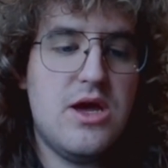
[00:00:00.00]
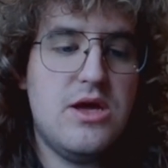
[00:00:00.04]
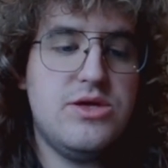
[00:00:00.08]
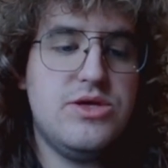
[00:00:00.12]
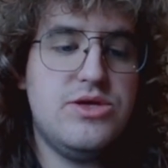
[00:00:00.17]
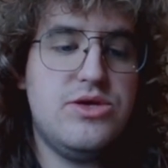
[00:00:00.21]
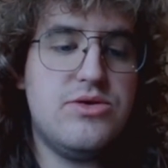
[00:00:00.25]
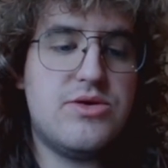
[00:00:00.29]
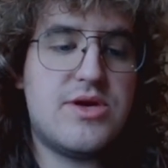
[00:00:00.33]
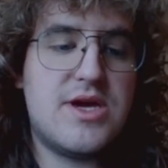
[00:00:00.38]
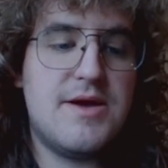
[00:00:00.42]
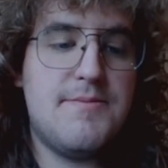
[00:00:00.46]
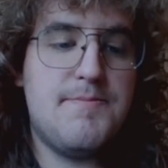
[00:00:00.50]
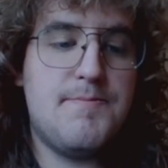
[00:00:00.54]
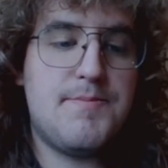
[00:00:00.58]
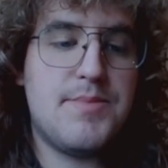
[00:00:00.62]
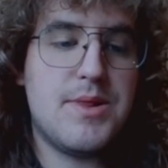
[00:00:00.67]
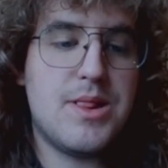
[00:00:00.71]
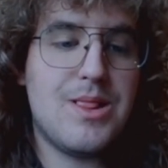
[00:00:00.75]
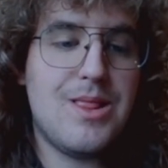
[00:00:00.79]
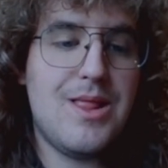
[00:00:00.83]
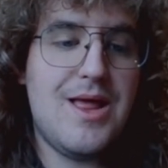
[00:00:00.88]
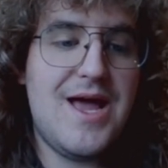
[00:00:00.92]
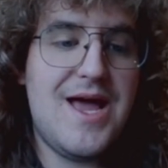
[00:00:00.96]
You can
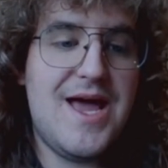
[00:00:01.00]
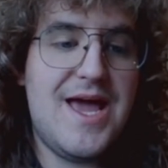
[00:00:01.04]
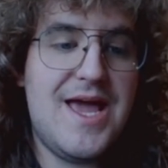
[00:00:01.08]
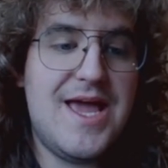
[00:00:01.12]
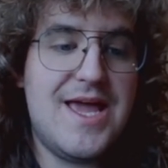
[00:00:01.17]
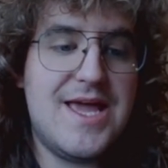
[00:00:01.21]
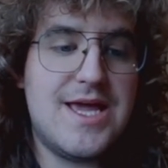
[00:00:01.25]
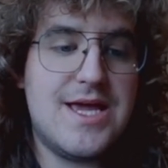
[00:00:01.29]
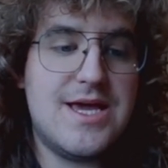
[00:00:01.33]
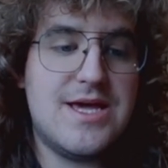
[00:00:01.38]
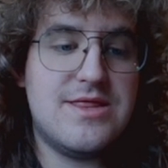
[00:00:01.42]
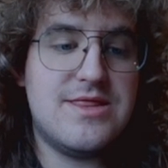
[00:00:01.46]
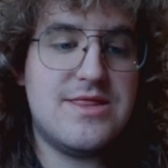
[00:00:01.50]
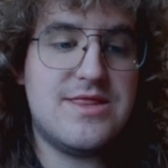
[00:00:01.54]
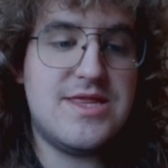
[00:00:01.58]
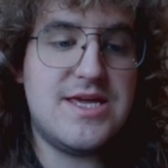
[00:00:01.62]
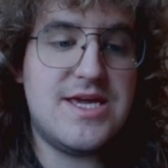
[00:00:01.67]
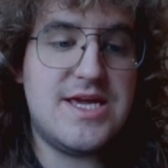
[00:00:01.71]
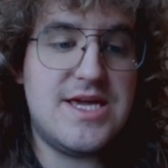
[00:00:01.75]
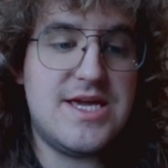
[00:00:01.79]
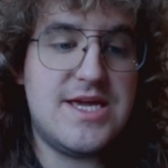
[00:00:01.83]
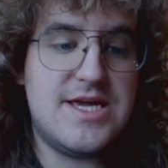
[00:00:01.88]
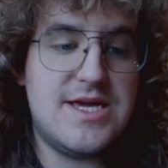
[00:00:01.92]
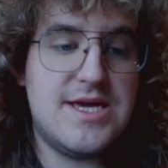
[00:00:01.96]
play
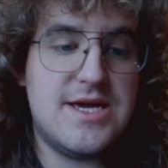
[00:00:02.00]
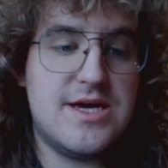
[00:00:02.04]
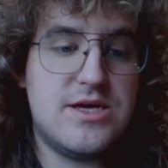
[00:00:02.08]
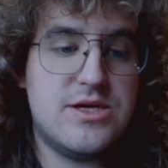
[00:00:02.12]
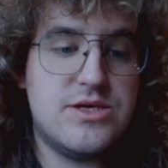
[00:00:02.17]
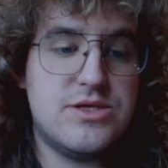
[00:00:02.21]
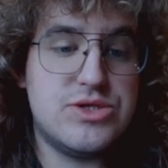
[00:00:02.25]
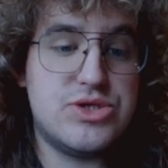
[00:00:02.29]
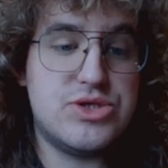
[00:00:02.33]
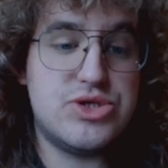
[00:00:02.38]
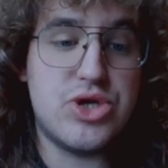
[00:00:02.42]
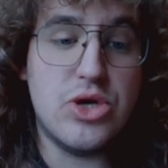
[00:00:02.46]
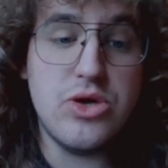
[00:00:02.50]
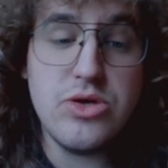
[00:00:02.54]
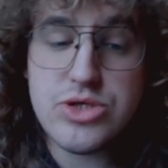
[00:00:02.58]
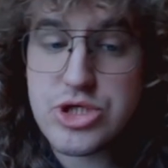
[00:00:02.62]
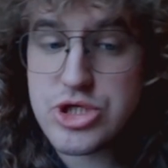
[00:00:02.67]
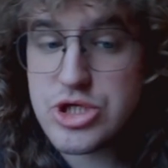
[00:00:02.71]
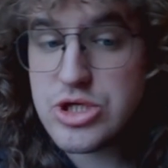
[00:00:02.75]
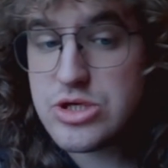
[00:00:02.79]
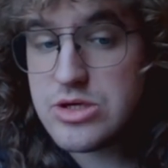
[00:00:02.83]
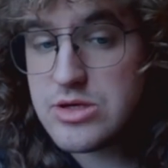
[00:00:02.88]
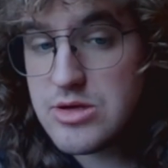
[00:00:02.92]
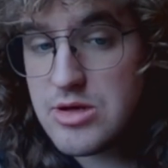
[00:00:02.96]
the
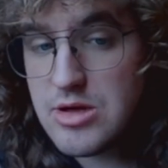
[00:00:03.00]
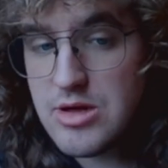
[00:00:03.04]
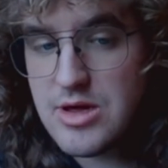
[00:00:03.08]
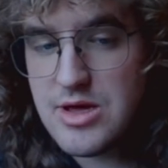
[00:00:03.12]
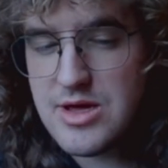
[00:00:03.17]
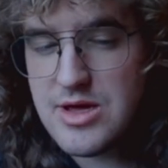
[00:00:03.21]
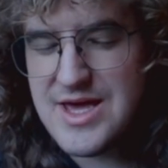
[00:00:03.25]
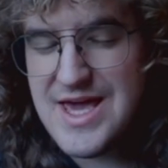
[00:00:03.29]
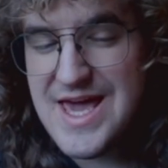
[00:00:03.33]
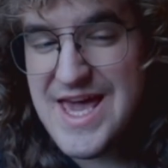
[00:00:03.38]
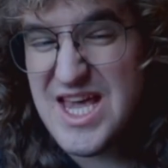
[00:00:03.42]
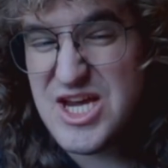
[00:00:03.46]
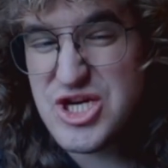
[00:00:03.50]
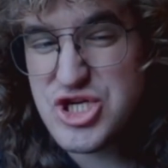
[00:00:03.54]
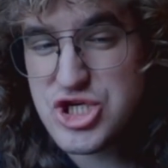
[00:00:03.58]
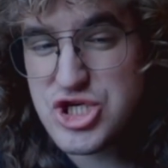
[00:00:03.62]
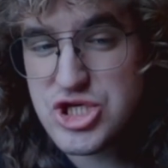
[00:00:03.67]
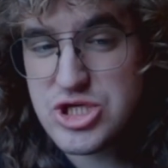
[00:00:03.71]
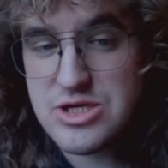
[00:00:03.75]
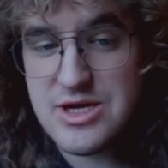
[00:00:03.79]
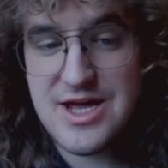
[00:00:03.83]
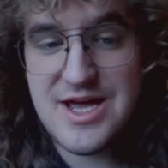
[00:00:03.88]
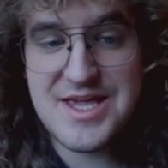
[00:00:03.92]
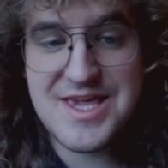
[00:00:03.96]

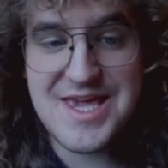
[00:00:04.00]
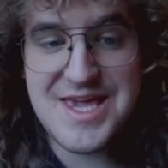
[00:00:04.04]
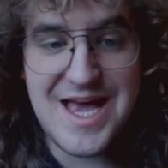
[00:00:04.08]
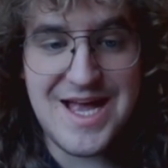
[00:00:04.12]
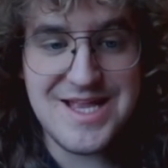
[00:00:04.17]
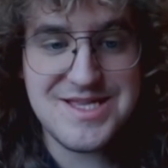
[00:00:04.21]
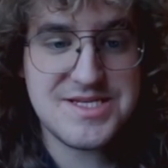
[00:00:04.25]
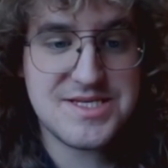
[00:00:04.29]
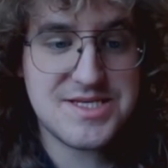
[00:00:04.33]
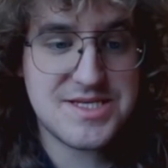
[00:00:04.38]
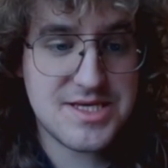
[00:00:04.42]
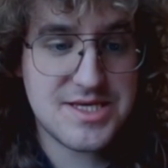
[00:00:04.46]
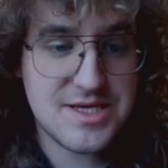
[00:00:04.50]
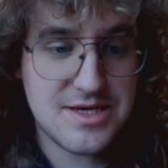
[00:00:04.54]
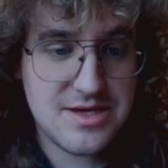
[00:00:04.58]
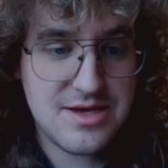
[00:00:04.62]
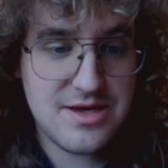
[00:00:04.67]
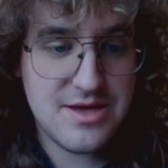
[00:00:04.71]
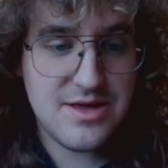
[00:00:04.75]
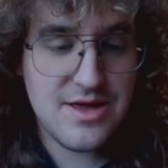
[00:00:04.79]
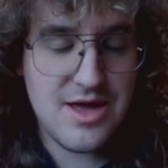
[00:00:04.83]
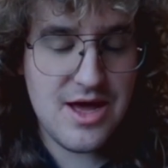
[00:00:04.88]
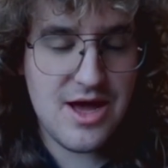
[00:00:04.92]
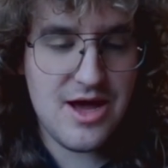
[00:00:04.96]
Dutch-ish against
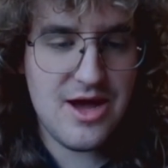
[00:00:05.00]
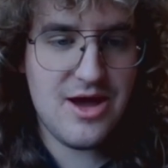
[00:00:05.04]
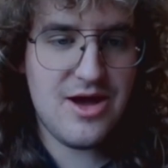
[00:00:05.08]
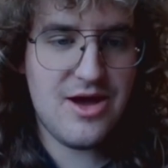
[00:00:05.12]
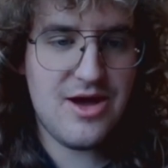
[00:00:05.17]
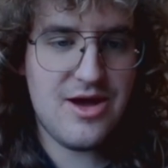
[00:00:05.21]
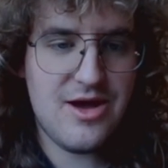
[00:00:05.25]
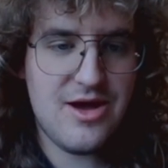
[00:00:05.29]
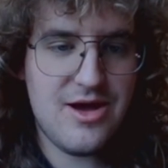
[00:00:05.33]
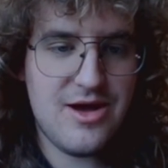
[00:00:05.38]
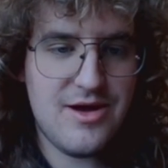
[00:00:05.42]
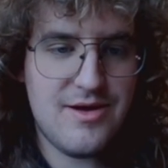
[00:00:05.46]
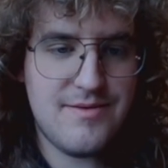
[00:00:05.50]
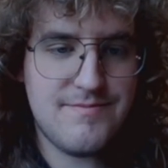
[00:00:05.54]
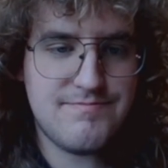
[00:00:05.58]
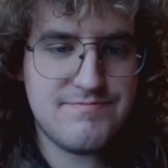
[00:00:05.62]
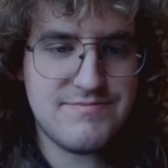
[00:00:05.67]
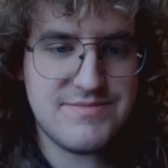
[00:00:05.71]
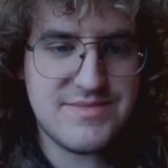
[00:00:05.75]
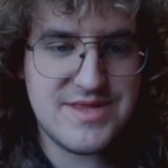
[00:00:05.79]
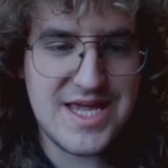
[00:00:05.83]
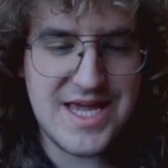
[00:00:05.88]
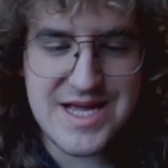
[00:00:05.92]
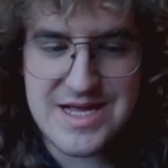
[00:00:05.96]
the
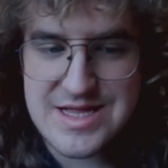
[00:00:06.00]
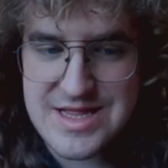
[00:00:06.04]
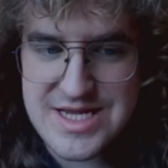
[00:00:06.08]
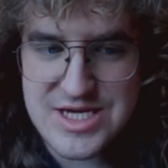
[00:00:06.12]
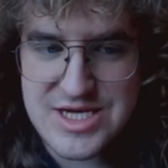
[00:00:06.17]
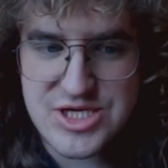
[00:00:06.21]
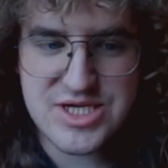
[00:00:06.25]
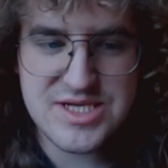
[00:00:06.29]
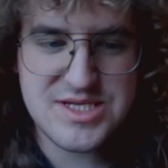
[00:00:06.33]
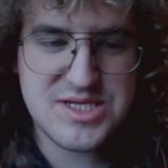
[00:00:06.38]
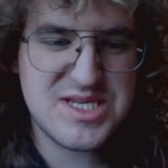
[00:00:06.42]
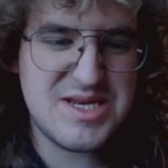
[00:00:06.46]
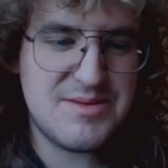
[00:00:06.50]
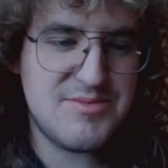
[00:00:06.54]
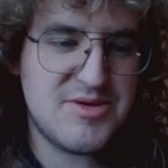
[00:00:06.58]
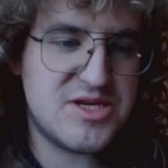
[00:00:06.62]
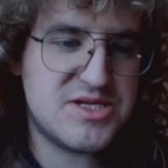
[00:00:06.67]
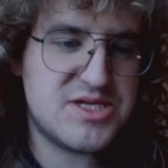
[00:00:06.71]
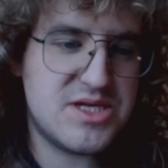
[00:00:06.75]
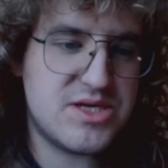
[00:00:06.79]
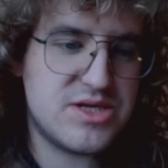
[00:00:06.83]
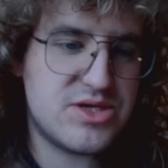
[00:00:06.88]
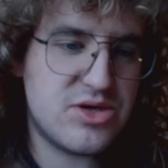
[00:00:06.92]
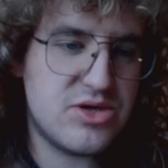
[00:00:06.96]
English, similar
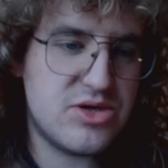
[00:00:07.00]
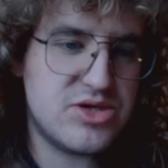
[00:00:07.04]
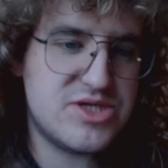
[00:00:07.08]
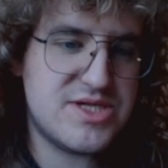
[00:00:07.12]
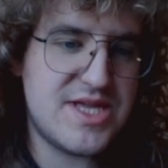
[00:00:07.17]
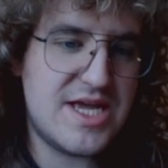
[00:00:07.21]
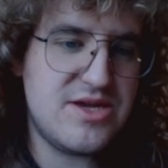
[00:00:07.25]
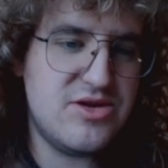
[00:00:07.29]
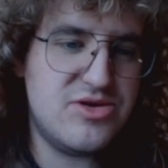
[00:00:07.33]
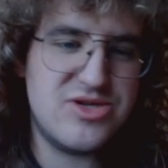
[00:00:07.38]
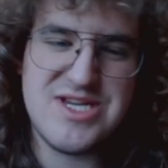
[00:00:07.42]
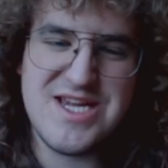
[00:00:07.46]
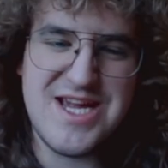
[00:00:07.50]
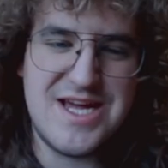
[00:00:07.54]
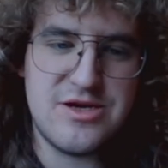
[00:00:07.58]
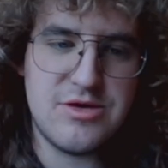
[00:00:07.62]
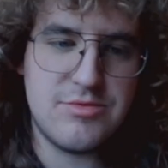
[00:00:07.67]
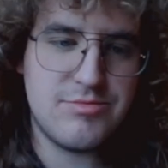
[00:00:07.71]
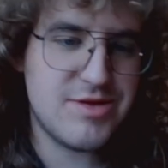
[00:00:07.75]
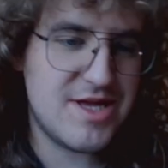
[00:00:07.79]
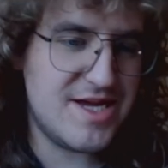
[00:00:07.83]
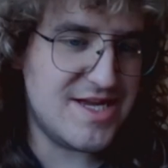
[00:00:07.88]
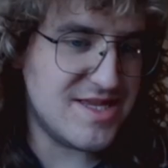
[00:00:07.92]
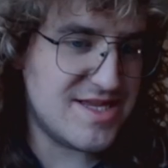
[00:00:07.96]
to the Dutch. They usually end
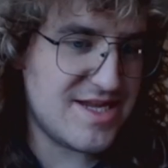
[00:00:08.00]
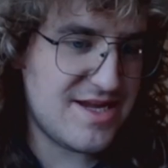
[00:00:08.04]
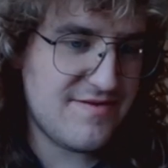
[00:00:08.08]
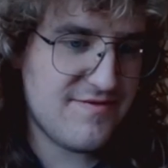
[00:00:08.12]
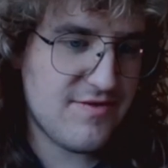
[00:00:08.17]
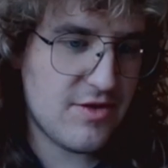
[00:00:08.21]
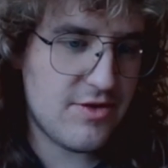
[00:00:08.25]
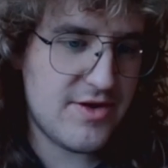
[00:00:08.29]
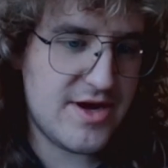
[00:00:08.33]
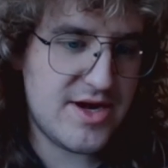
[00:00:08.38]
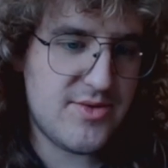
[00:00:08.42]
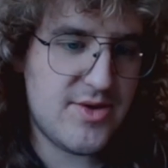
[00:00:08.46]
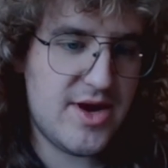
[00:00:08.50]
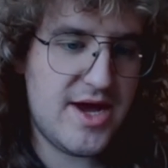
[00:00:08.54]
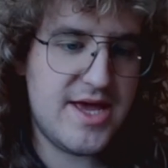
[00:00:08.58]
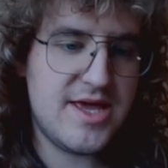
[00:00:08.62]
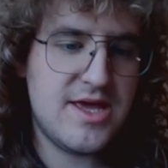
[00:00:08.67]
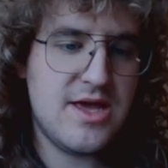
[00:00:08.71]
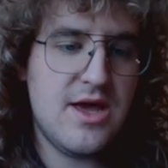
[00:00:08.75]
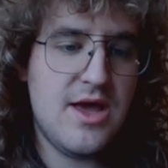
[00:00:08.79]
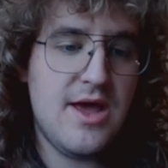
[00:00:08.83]
up playing d4 anyway.